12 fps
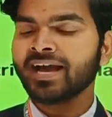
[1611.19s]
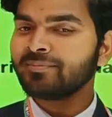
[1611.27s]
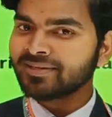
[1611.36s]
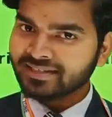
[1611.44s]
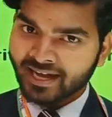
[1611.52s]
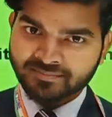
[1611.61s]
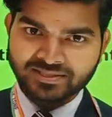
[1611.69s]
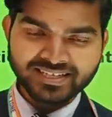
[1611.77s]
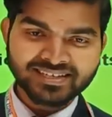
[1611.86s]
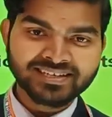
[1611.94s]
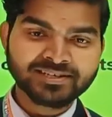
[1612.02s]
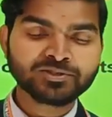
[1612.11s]
I'm
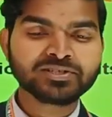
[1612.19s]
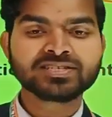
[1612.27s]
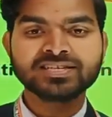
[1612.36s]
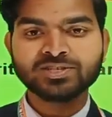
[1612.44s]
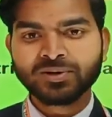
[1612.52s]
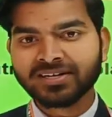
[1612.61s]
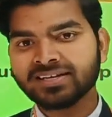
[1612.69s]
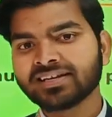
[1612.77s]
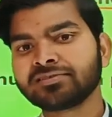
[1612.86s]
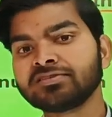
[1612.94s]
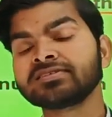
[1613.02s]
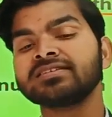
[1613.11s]
taking nutrition, you are
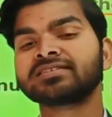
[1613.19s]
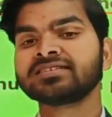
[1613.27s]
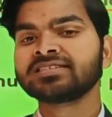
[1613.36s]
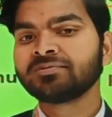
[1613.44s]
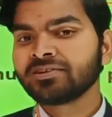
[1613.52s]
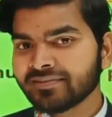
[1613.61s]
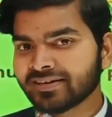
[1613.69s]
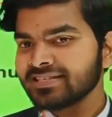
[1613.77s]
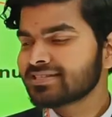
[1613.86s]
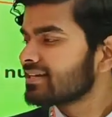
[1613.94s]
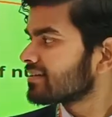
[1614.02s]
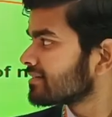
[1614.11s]
taking nutrition, everyone
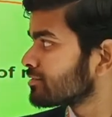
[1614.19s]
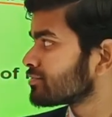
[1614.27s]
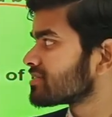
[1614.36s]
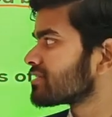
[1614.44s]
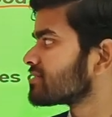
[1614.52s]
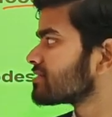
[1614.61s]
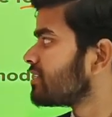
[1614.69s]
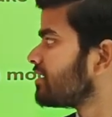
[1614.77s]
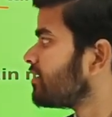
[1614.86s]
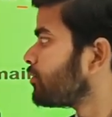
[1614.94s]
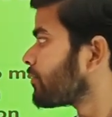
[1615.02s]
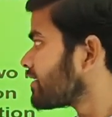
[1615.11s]
is taking nutritions
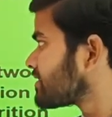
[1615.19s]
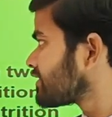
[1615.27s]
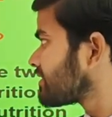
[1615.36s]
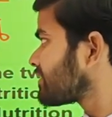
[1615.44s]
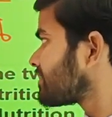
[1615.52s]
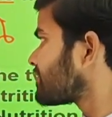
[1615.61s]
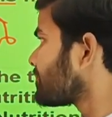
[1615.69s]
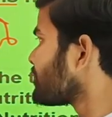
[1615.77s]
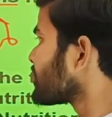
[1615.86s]
who can take it.